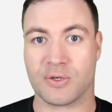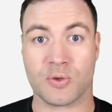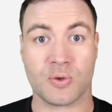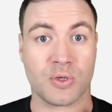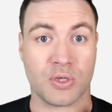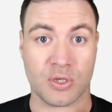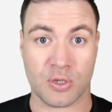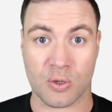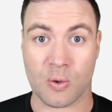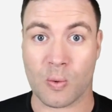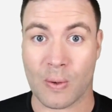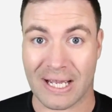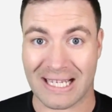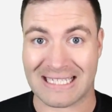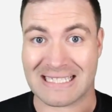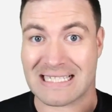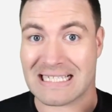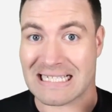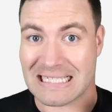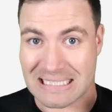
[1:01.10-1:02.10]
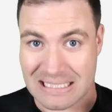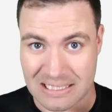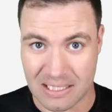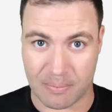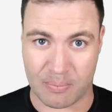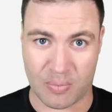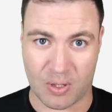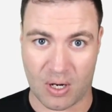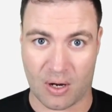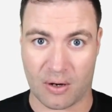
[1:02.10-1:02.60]
US
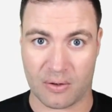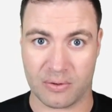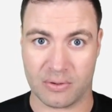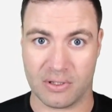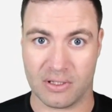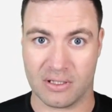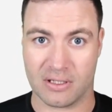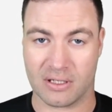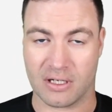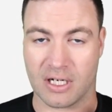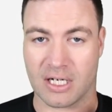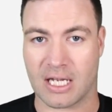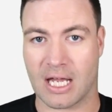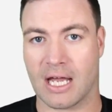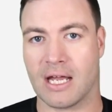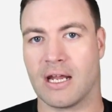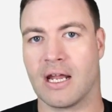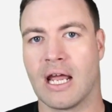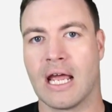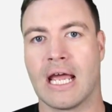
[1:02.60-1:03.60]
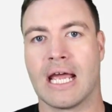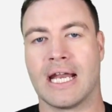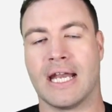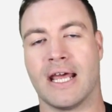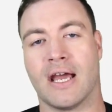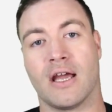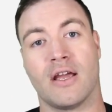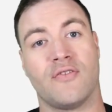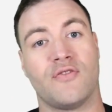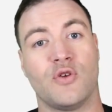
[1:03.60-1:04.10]
zip code. Okay. Now,
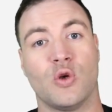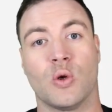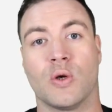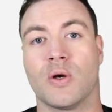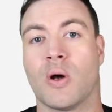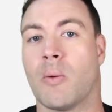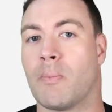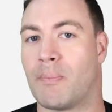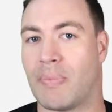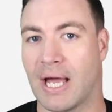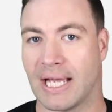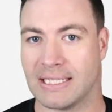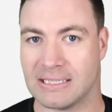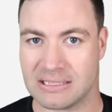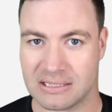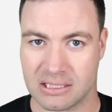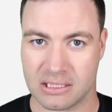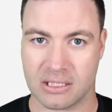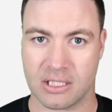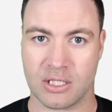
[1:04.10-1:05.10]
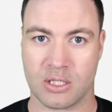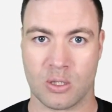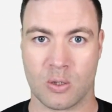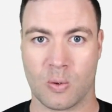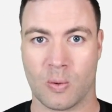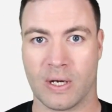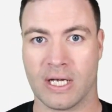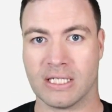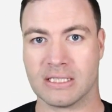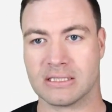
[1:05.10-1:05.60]
if you're not based in the
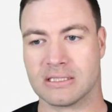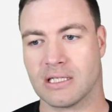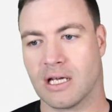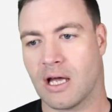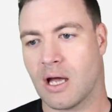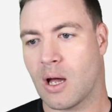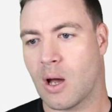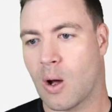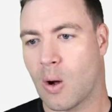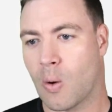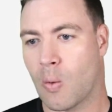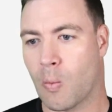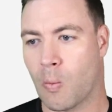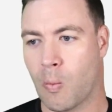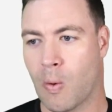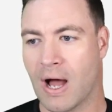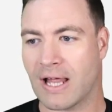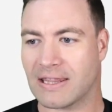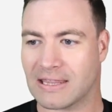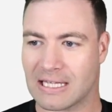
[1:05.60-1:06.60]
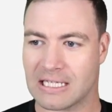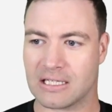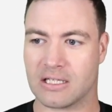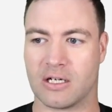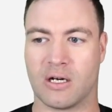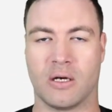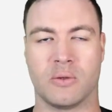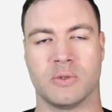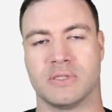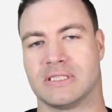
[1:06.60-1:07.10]
US, one thing that
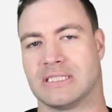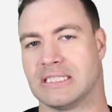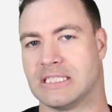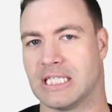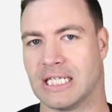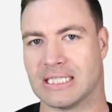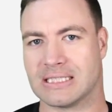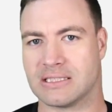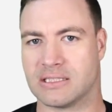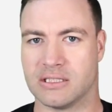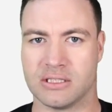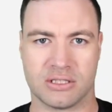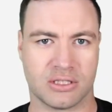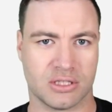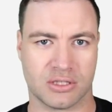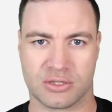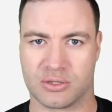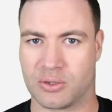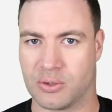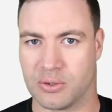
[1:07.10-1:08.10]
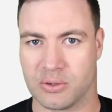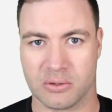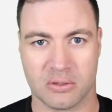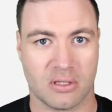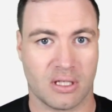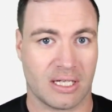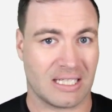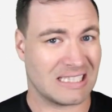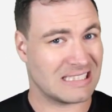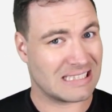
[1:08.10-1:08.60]
I would suggest is just Google.
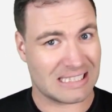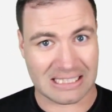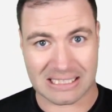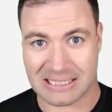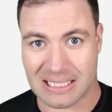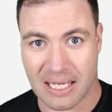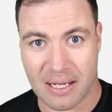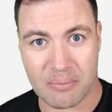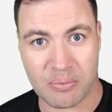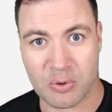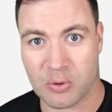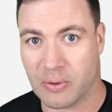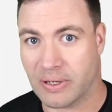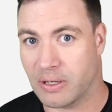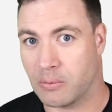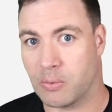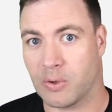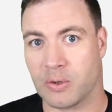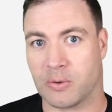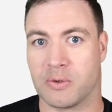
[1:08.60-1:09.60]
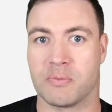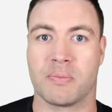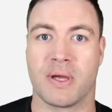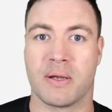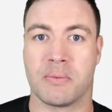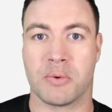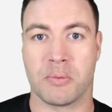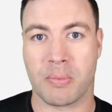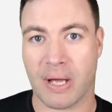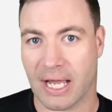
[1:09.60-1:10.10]
Like, as an example, when I work with
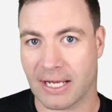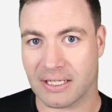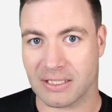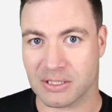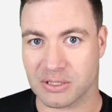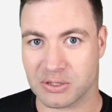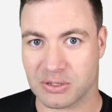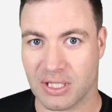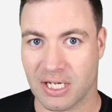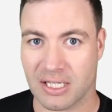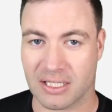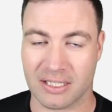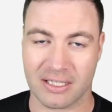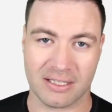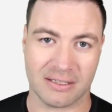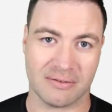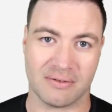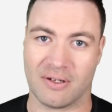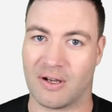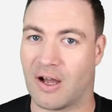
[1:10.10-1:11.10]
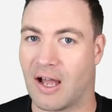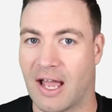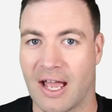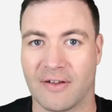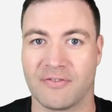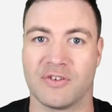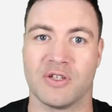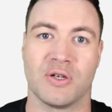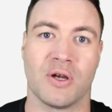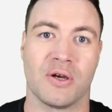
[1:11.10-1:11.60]
people back in Australia, I have
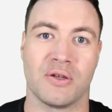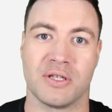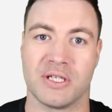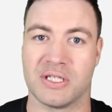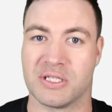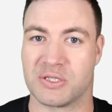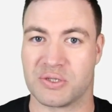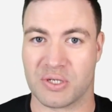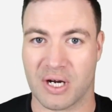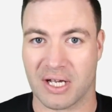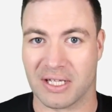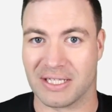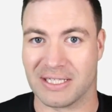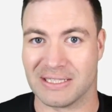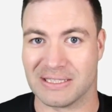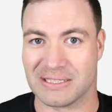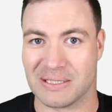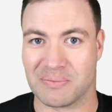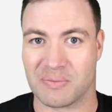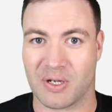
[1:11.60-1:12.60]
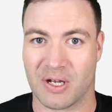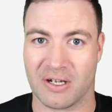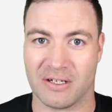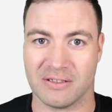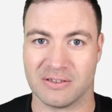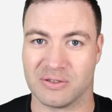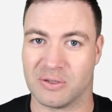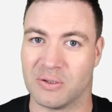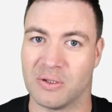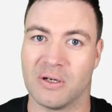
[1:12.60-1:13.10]
to know the Australian zip
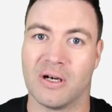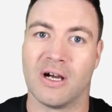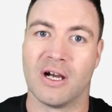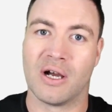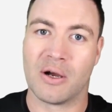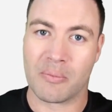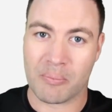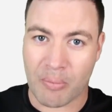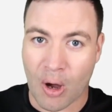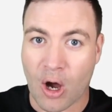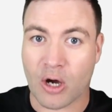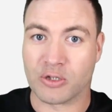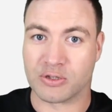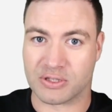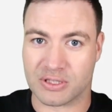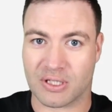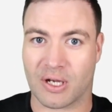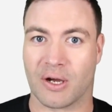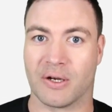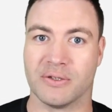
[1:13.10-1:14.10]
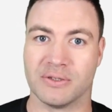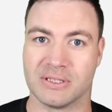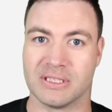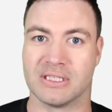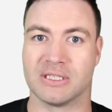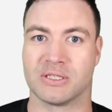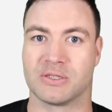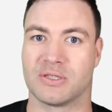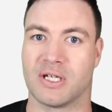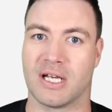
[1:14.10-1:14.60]
codes or postcodes in
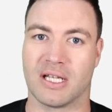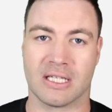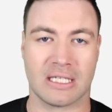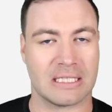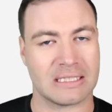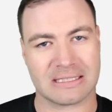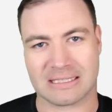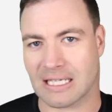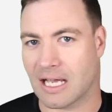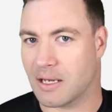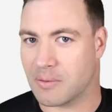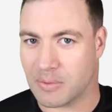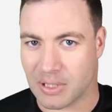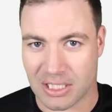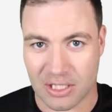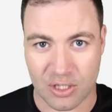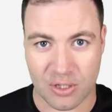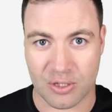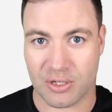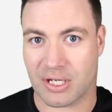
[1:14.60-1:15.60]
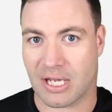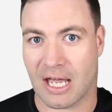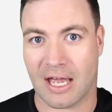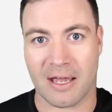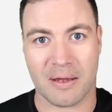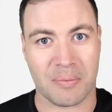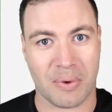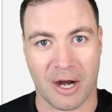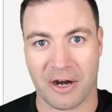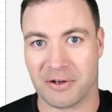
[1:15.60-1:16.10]
Australia. Same in the UK,
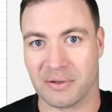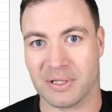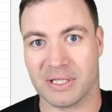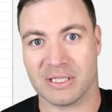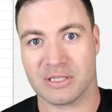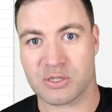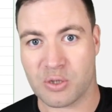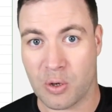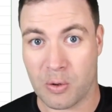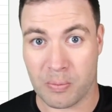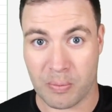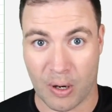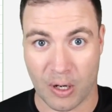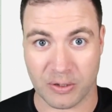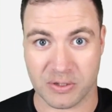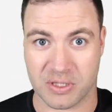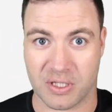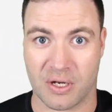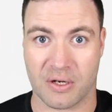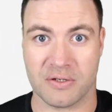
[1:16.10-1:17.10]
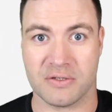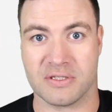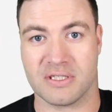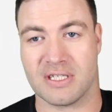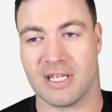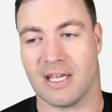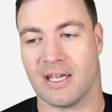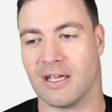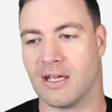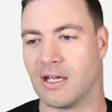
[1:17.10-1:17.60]
apparently it's called postcodes
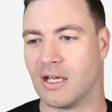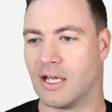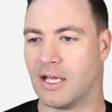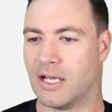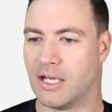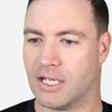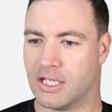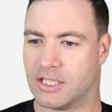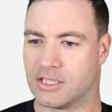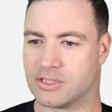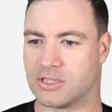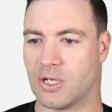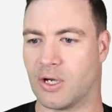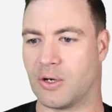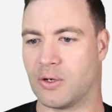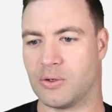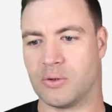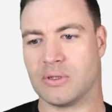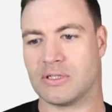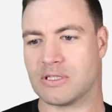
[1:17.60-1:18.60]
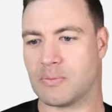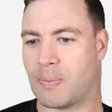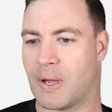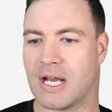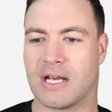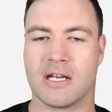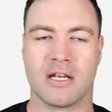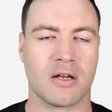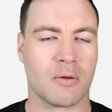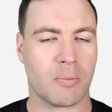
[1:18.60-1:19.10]
there. So,
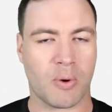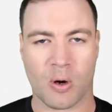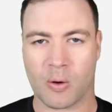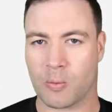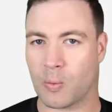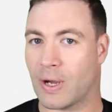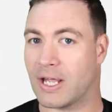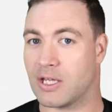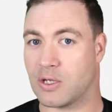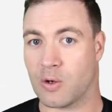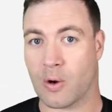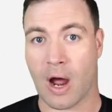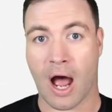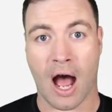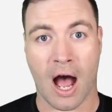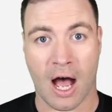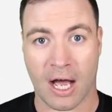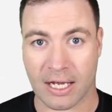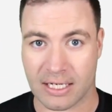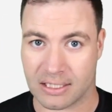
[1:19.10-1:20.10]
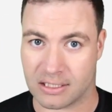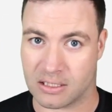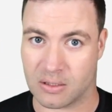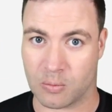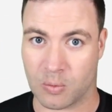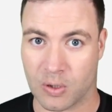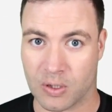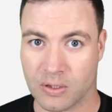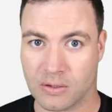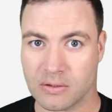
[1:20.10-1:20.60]
depending upon where you are in the
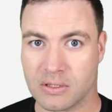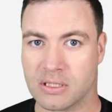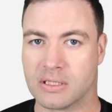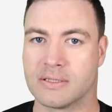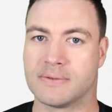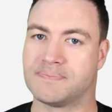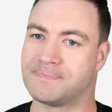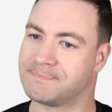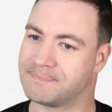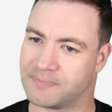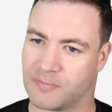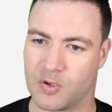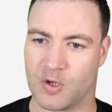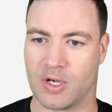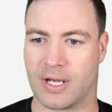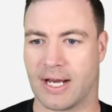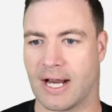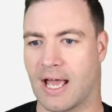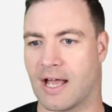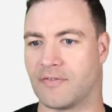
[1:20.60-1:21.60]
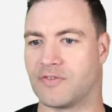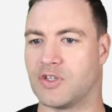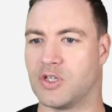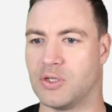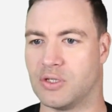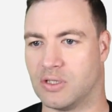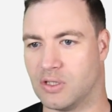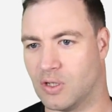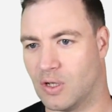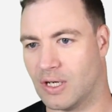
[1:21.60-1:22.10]
world, you're going to have to
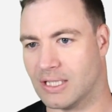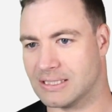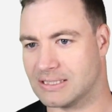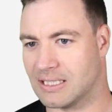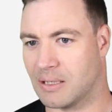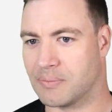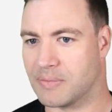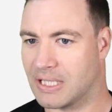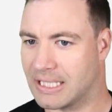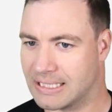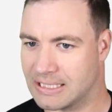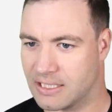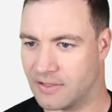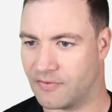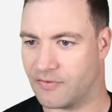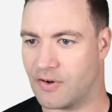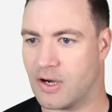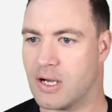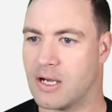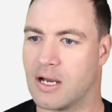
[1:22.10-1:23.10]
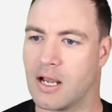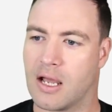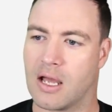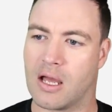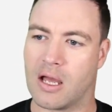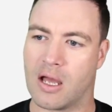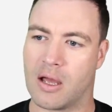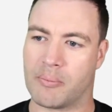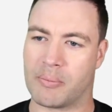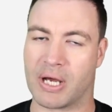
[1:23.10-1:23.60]
utilize something different.
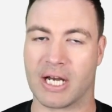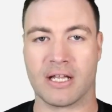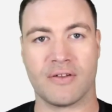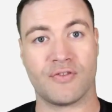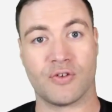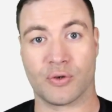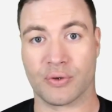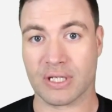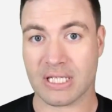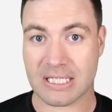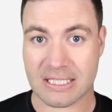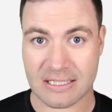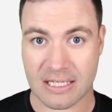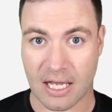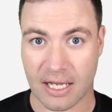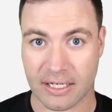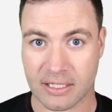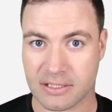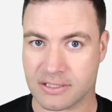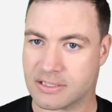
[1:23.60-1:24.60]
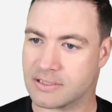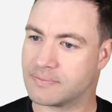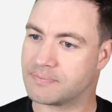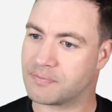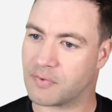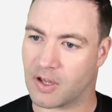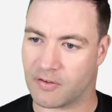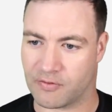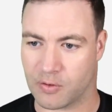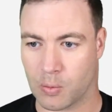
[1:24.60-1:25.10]
But if you're in the States,
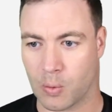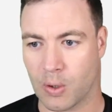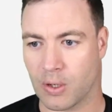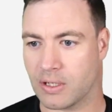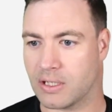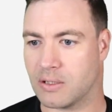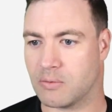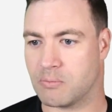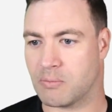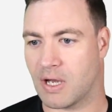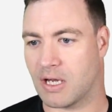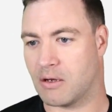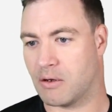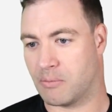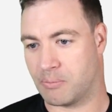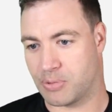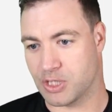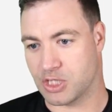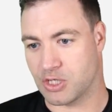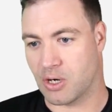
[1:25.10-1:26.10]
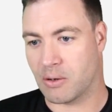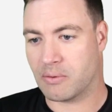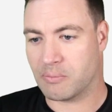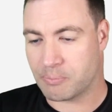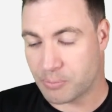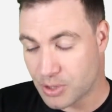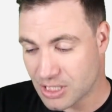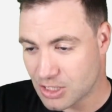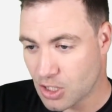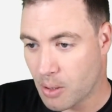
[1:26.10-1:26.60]
if you're working
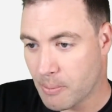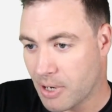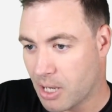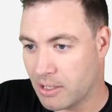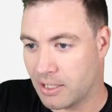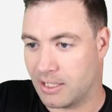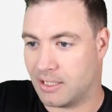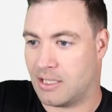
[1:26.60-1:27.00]
predominantly